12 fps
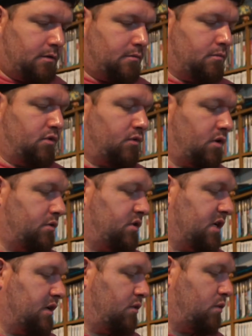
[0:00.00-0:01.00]
Move those
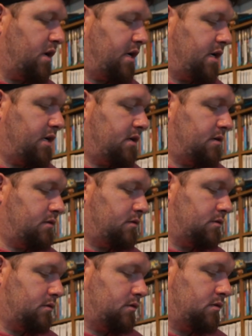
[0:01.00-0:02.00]
out of the way.
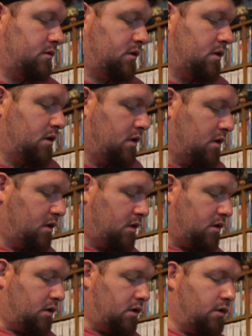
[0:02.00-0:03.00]

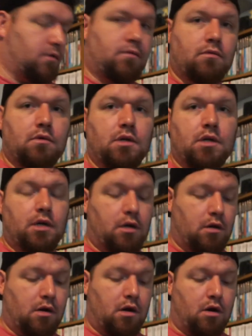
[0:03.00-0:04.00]
Here are